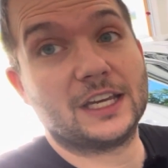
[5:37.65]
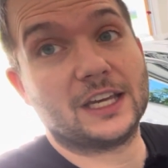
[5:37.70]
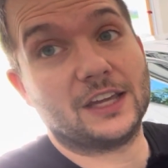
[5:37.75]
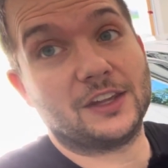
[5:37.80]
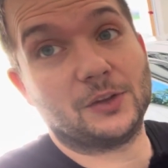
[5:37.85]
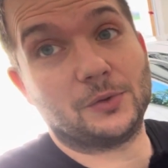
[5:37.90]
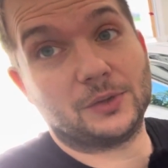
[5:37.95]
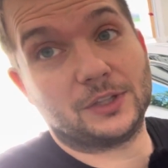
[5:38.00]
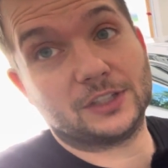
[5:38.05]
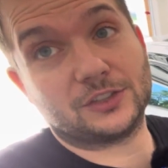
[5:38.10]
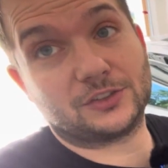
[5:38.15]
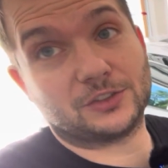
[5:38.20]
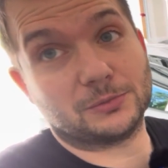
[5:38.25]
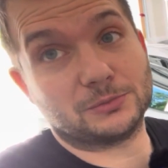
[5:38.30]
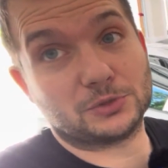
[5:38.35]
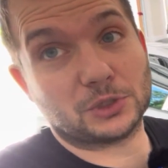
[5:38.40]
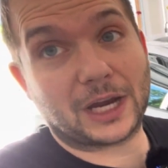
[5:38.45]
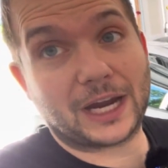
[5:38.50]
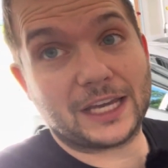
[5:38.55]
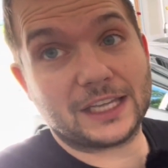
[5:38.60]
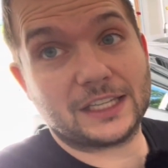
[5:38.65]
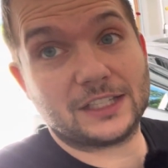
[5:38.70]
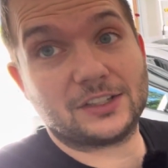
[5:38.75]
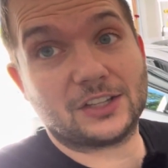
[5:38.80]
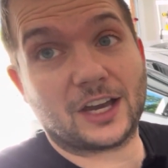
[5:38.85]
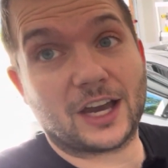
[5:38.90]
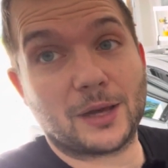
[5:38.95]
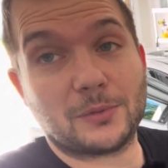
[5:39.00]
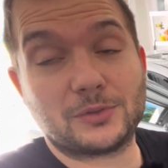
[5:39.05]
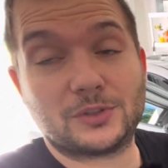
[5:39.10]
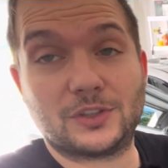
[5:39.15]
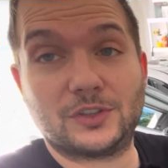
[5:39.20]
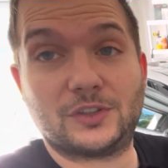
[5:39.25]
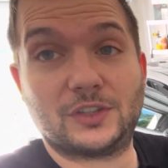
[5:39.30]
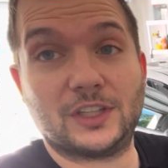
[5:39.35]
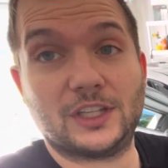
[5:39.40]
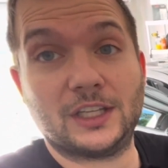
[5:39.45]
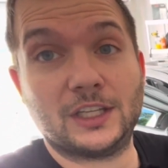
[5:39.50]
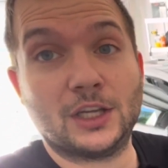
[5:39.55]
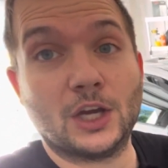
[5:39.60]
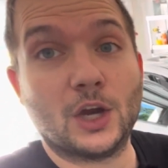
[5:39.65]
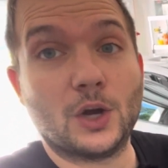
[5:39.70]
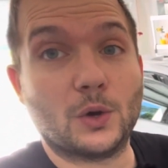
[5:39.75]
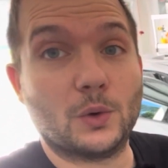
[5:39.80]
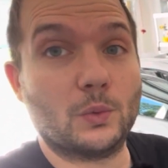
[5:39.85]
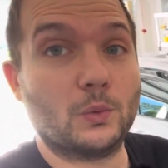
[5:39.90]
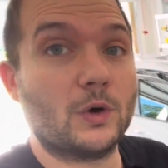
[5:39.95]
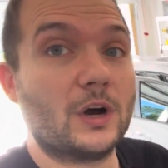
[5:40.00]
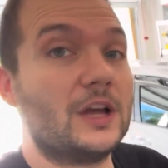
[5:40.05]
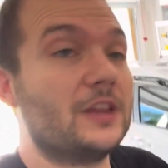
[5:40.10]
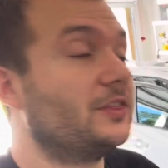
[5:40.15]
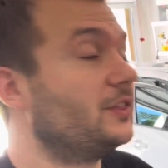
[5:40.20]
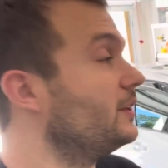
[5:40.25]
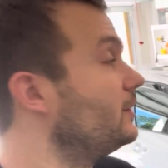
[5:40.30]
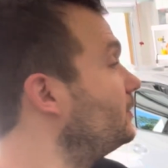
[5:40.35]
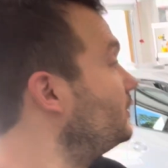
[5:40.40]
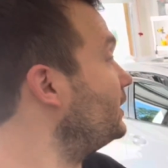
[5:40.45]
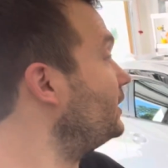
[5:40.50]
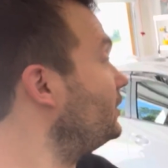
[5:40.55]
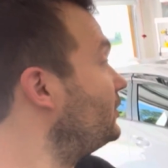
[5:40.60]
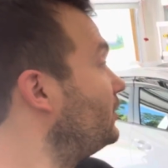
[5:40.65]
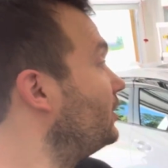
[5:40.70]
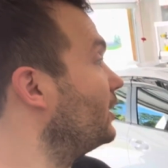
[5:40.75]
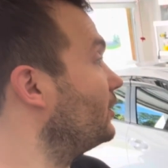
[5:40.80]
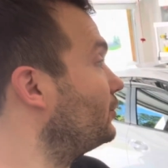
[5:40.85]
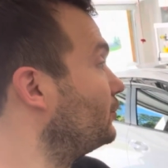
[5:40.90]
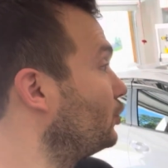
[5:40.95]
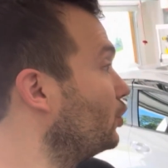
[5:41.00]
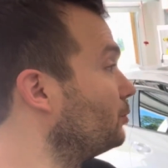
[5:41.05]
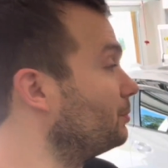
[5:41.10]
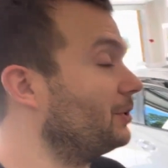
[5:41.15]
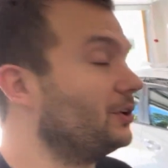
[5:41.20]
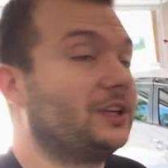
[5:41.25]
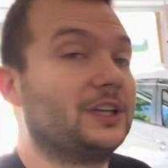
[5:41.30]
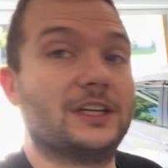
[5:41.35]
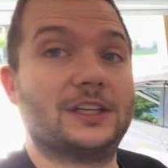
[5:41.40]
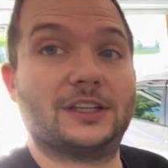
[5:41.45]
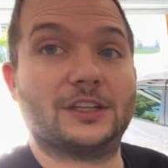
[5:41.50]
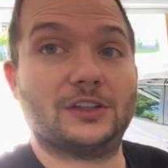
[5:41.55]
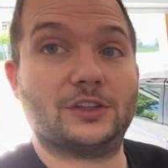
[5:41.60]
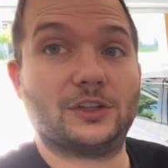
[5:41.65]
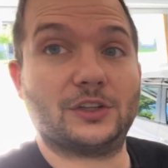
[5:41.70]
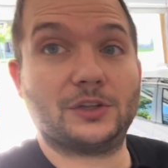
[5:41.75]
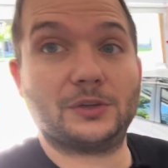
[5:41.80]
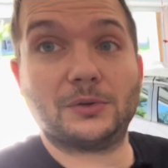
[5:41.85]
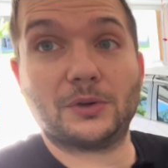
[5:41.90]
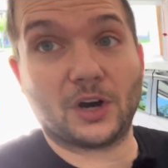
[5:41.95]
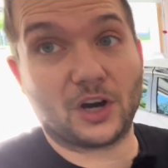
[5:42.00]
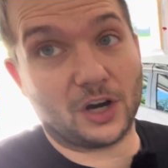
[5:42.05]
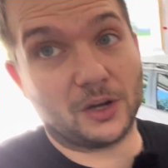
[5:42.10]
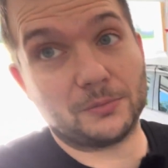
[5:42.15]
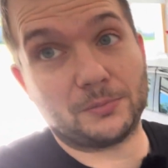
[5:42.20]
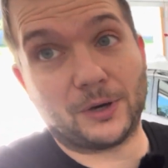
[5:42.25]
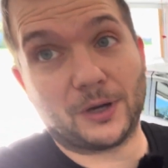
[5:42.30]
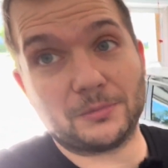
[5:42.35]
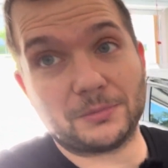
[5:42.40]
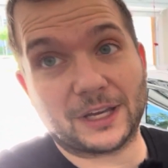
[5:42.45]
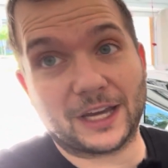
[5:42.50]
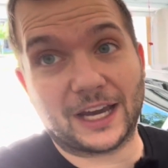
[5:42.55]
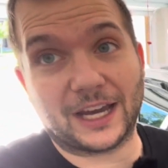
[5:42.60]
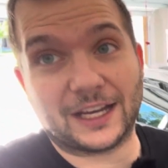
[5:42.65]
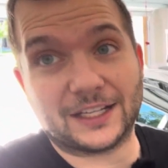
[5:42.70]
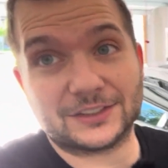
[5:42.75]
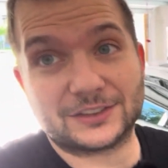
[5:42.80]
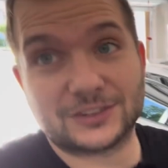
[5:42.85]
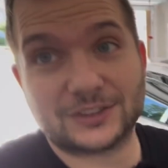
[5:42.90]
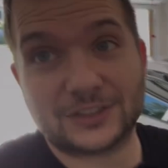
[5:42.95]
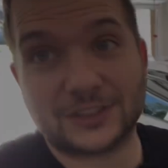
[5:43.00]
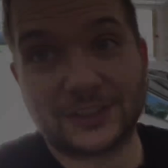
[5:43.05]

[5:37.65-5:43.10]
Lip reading: and then we get some draggy times to see what this ETS turbo kit can do on pump gas.